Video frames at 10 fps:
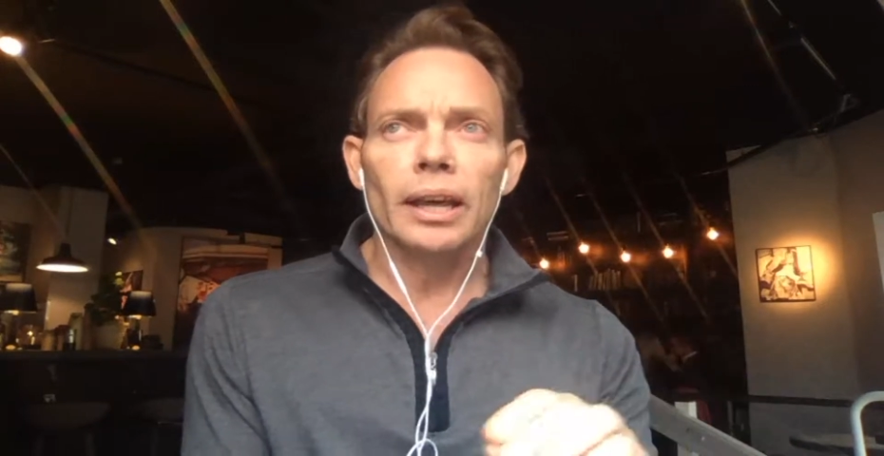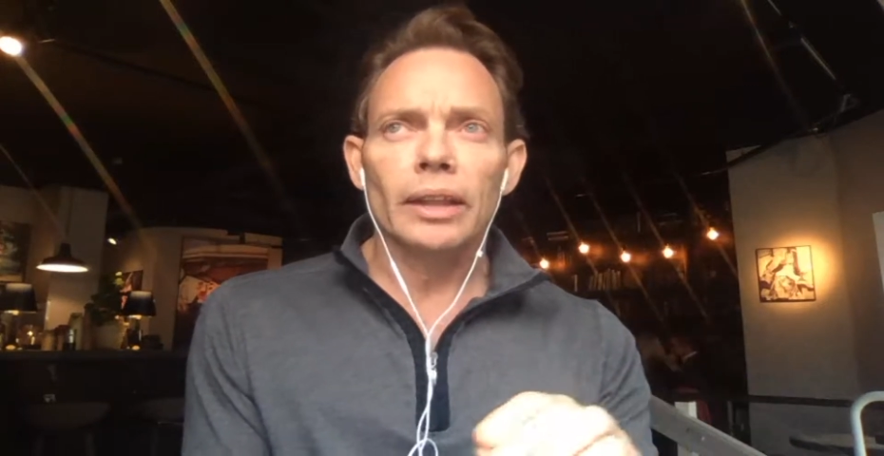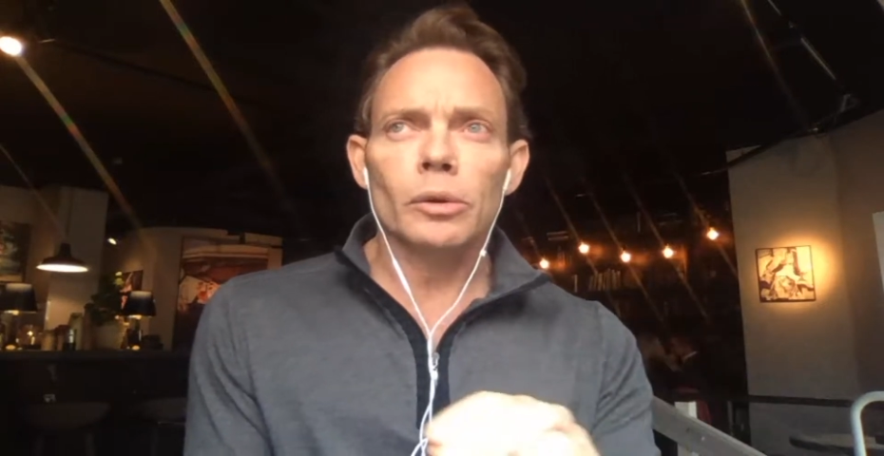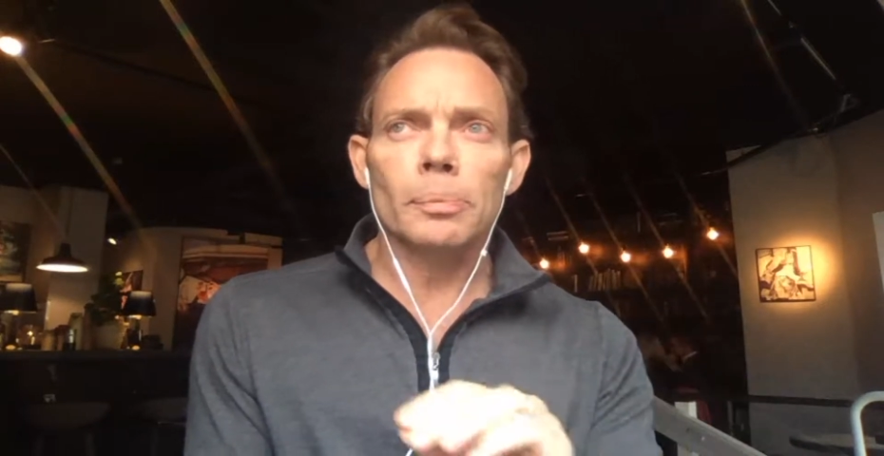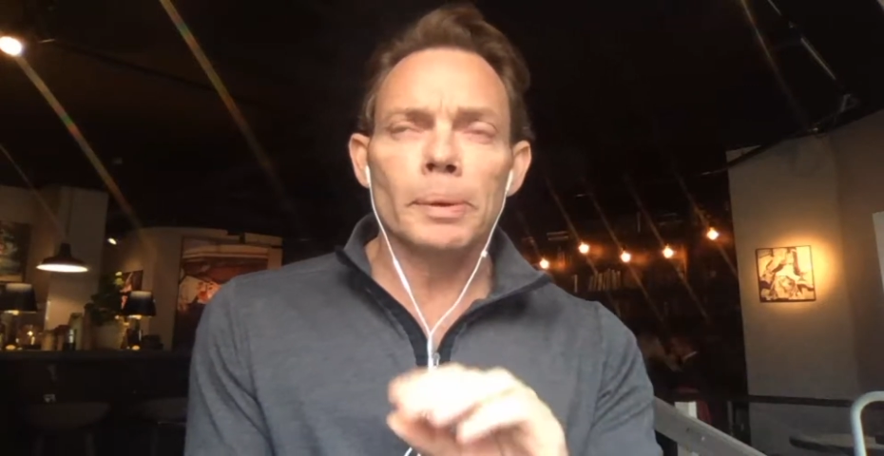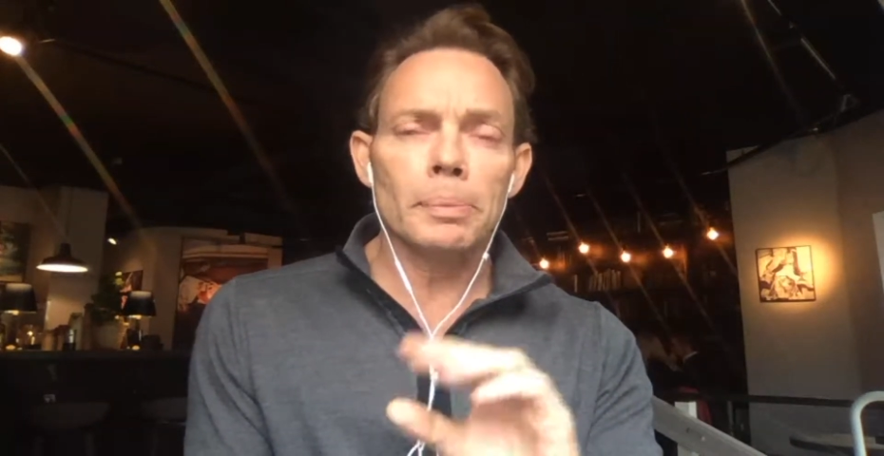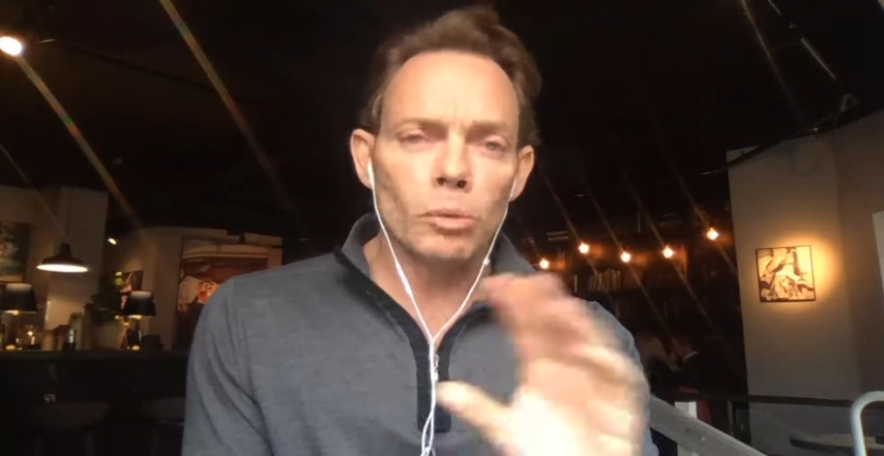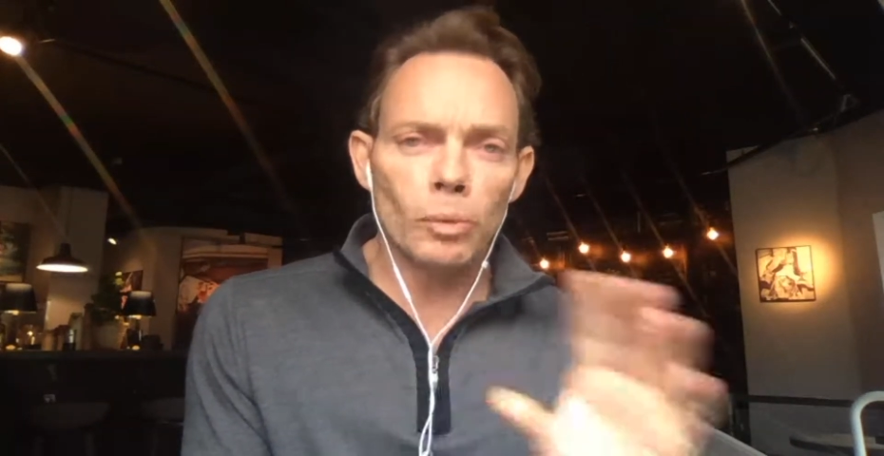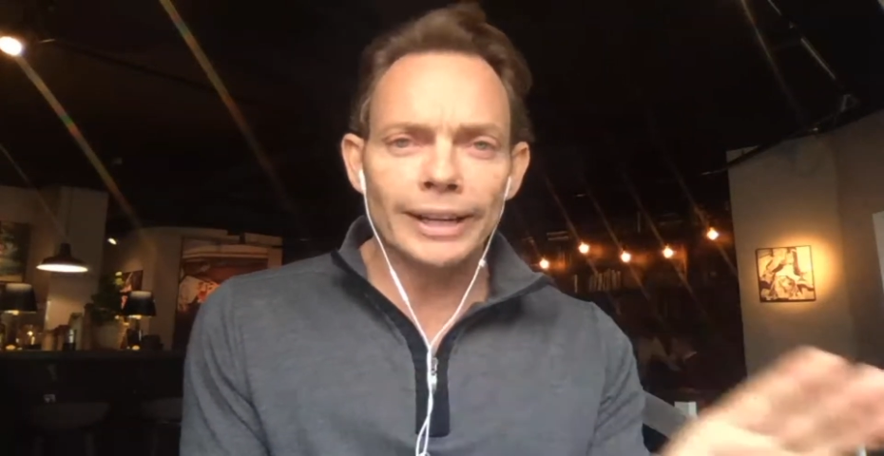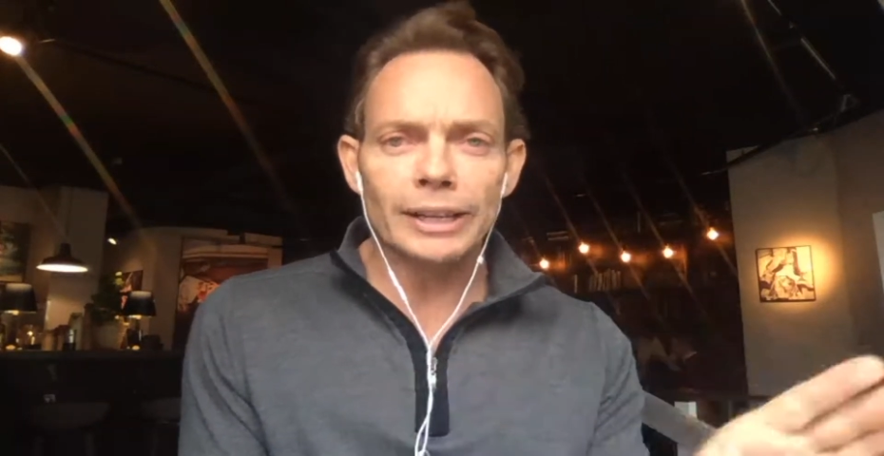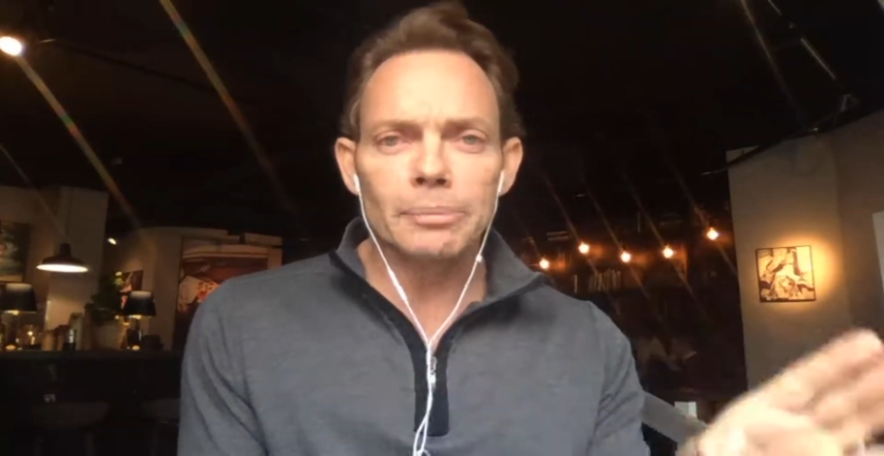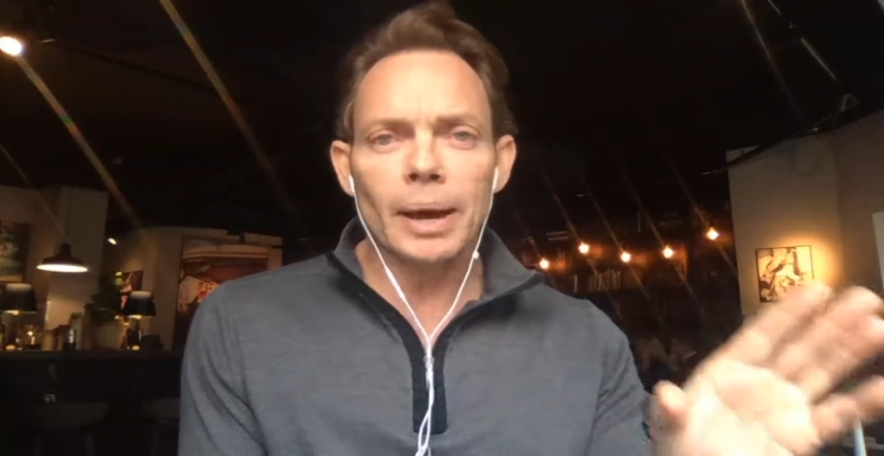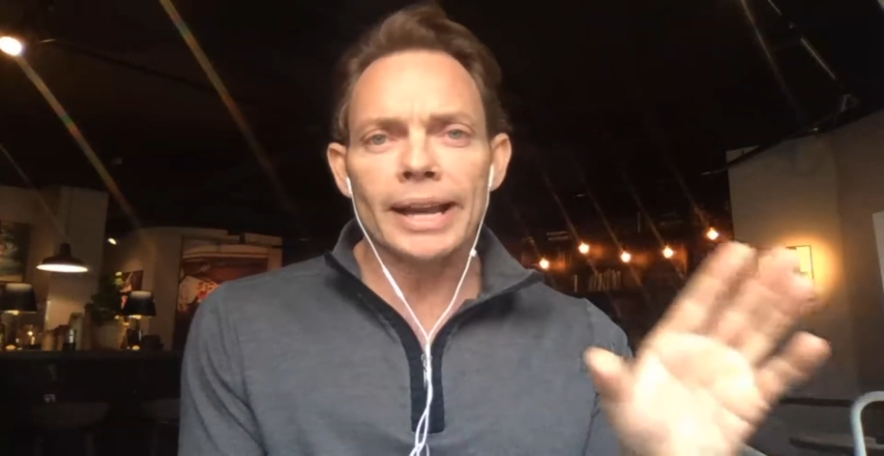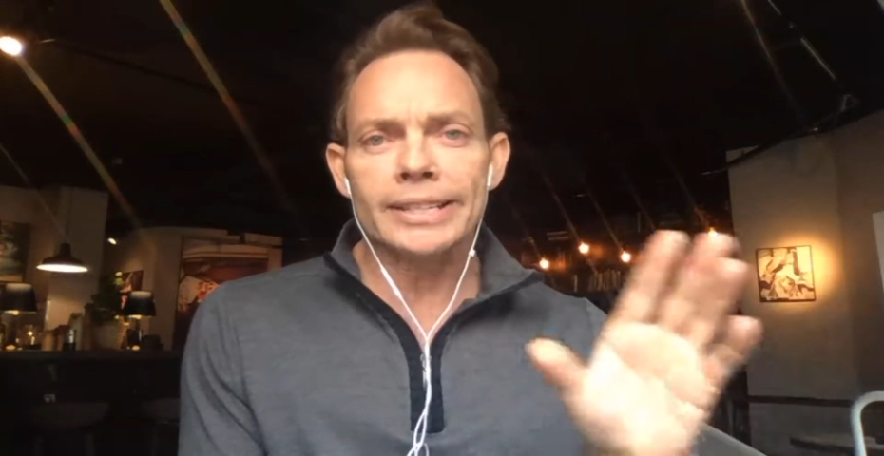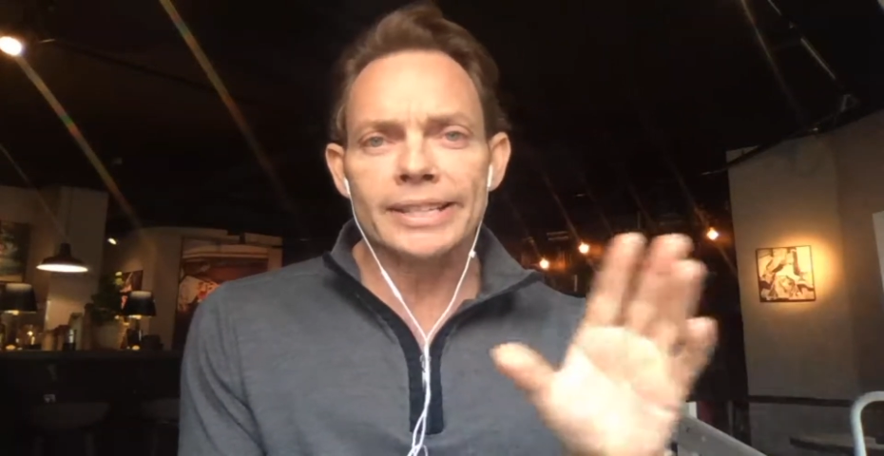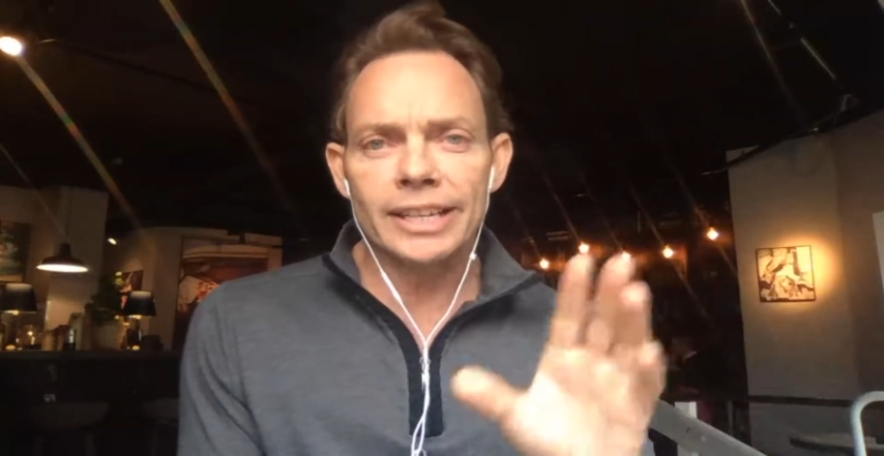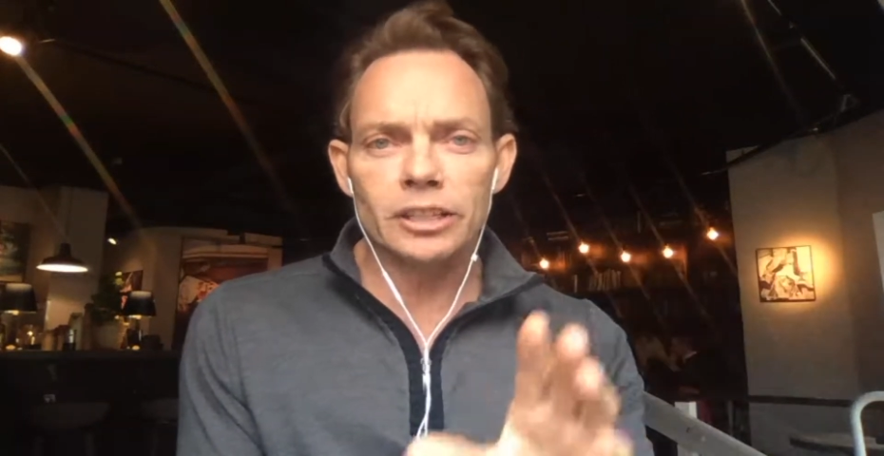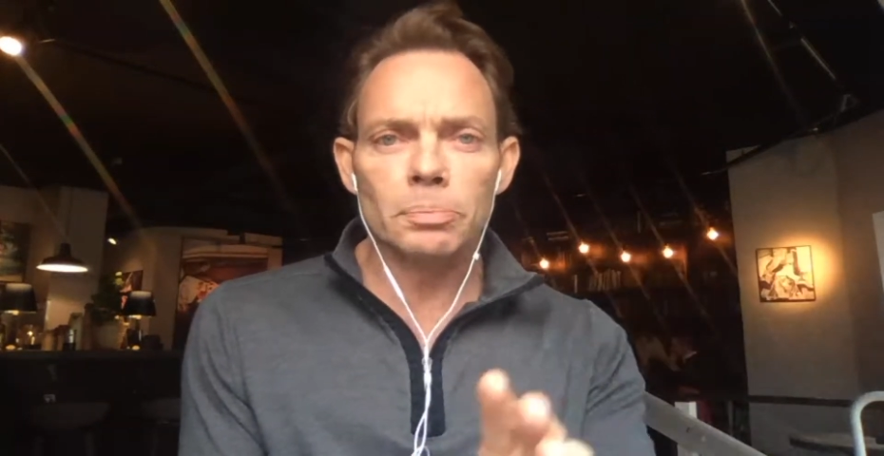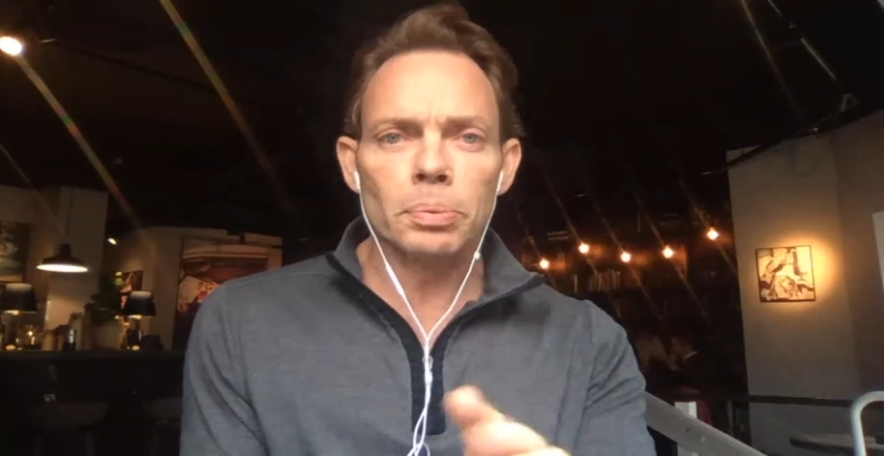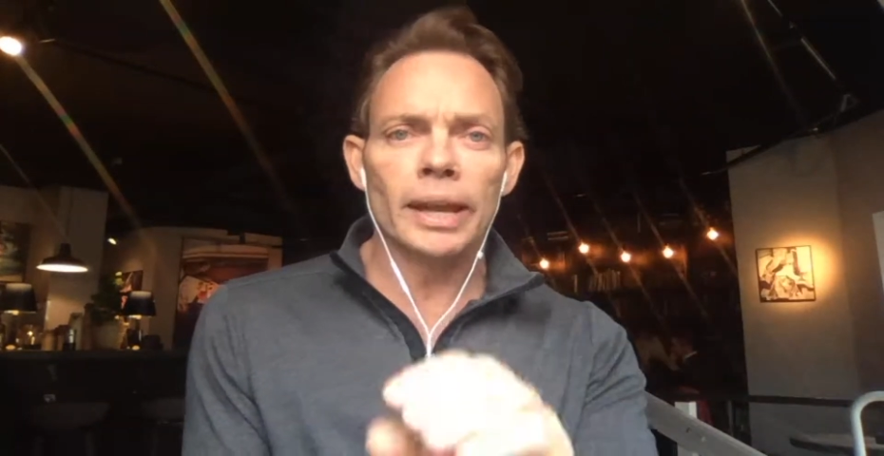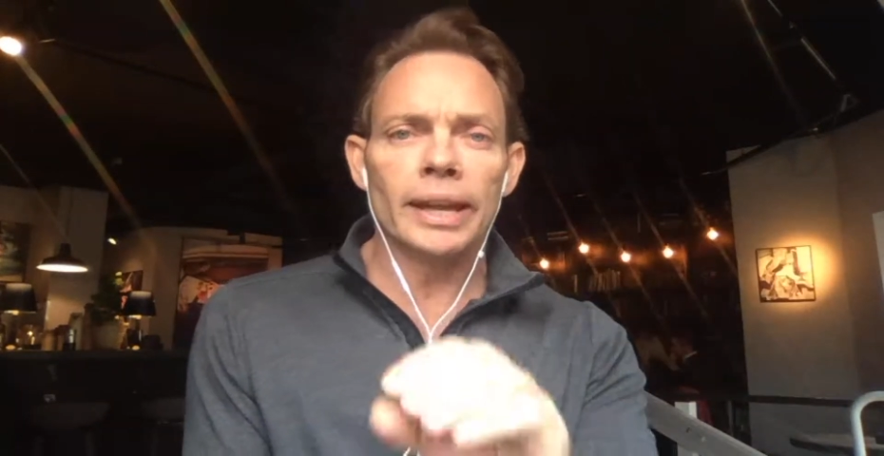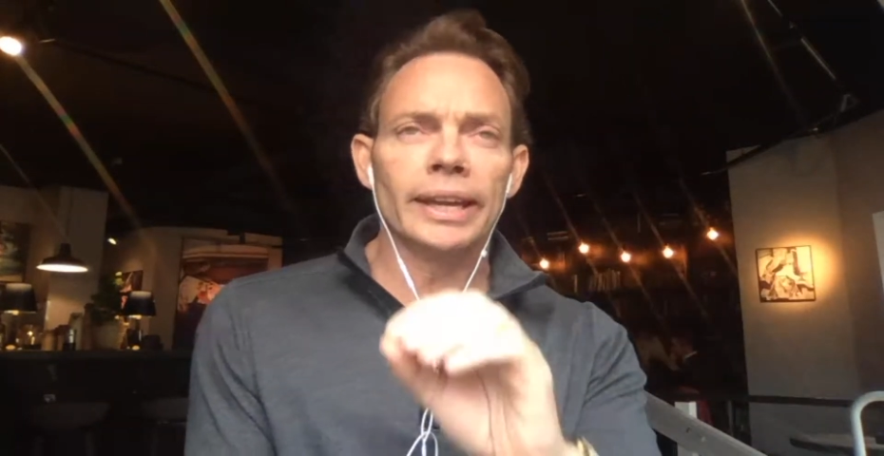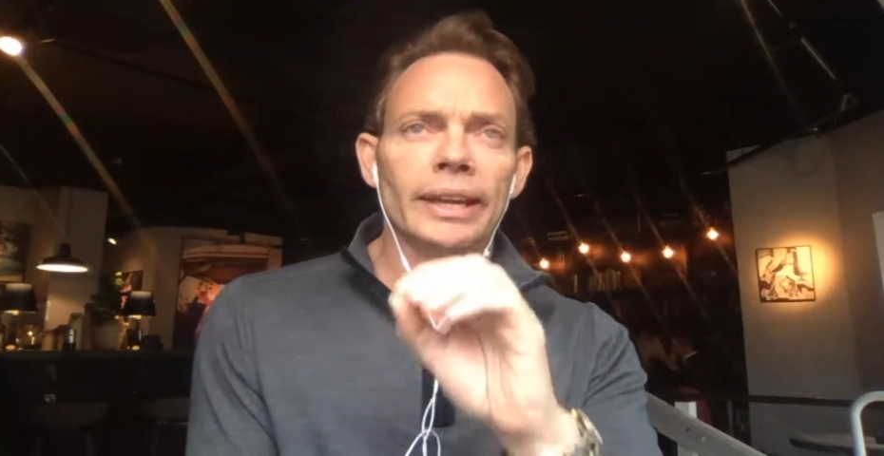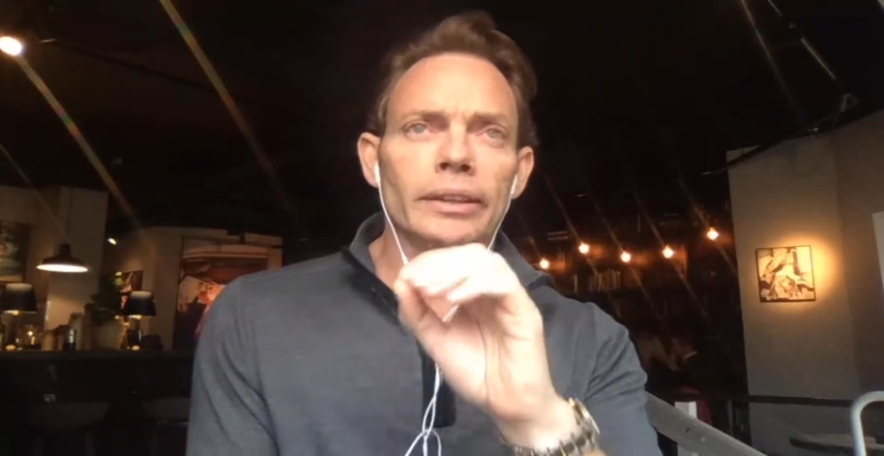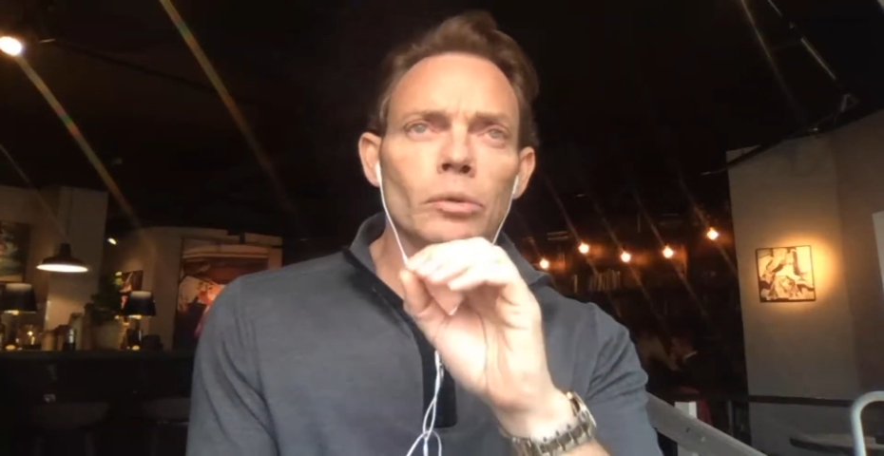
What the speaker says: There were people riding bikes, kids playing.